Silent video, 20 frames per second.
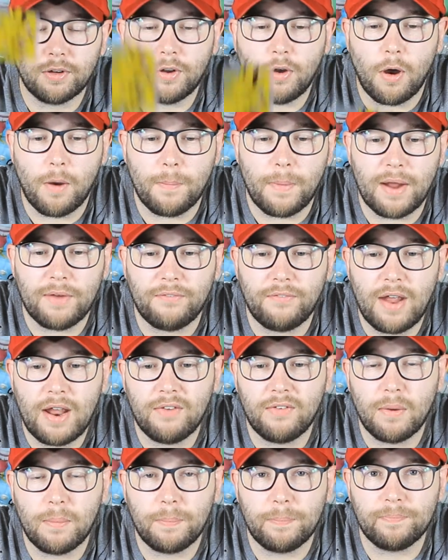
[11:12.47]
got my
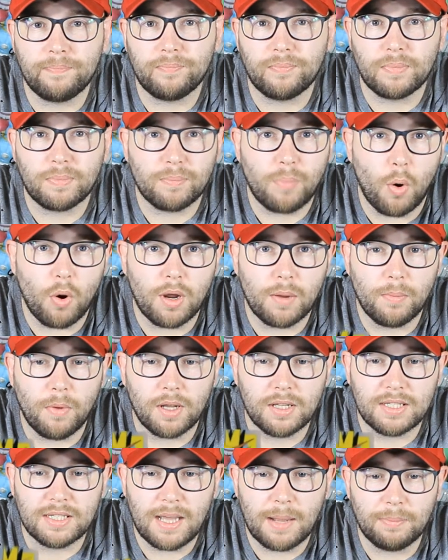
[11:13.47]
favorite
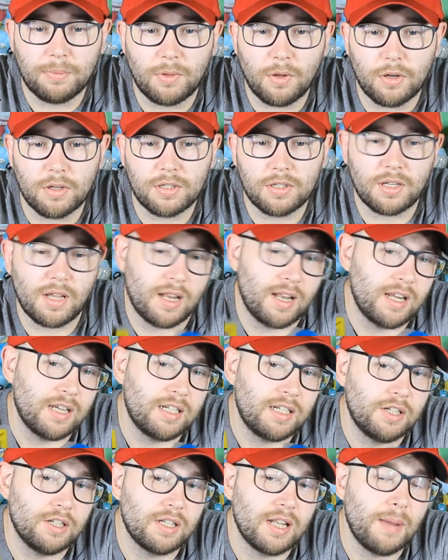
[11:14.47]
Pokemon, Zapdos, and then
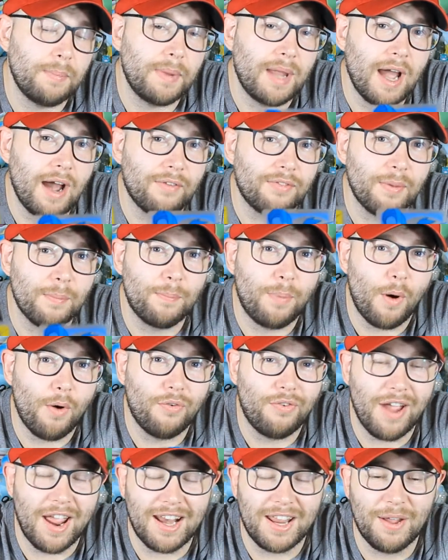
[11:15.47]
she just let me have them
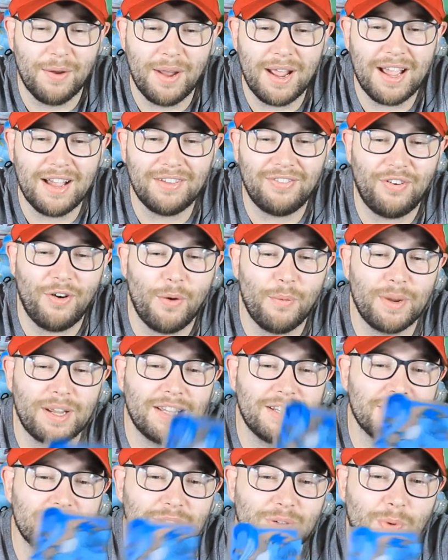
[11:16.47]
both anyway. I thought we
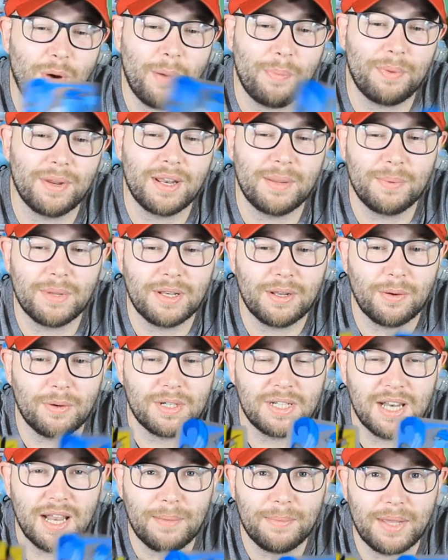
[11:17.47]
could just swap in it, but no,
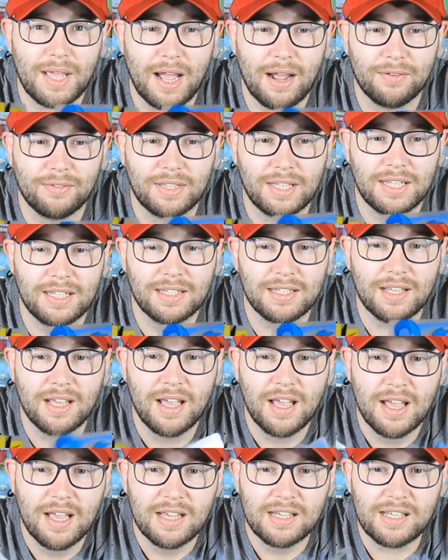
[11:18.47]
she let me have these.
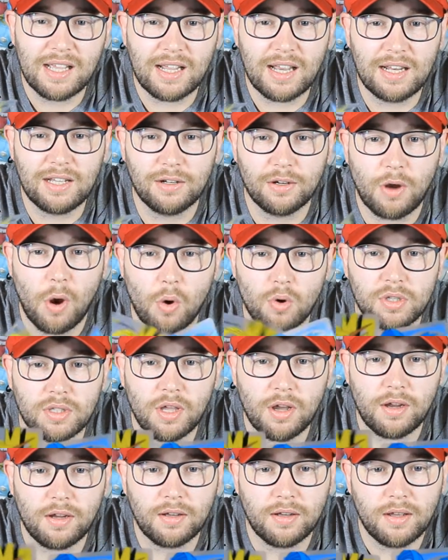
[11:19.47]
It's like a little
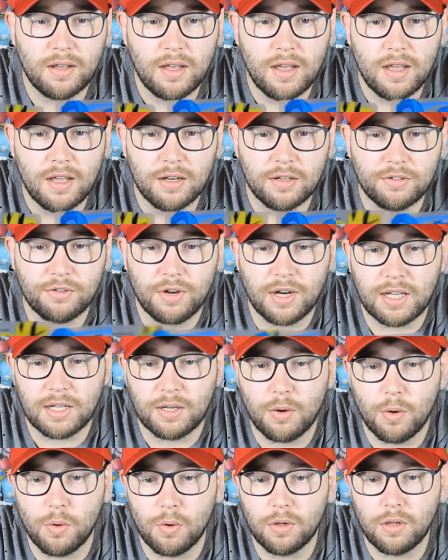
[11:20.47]
coaster. It's really
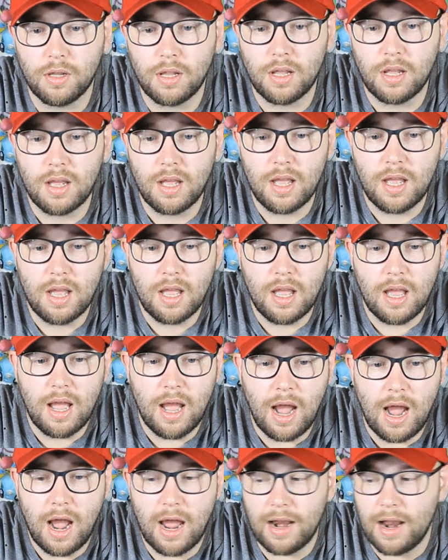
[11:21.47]
cool.
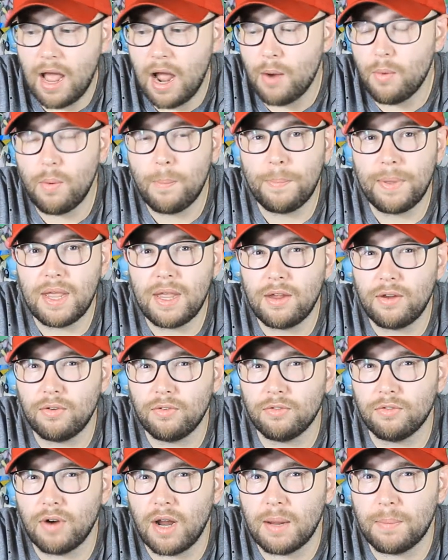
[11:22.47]
And I will be
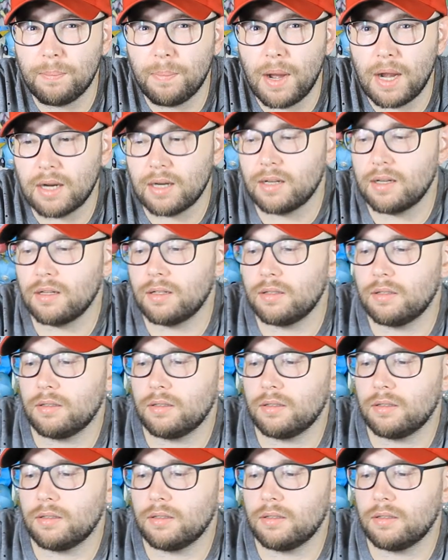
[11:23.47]
right back.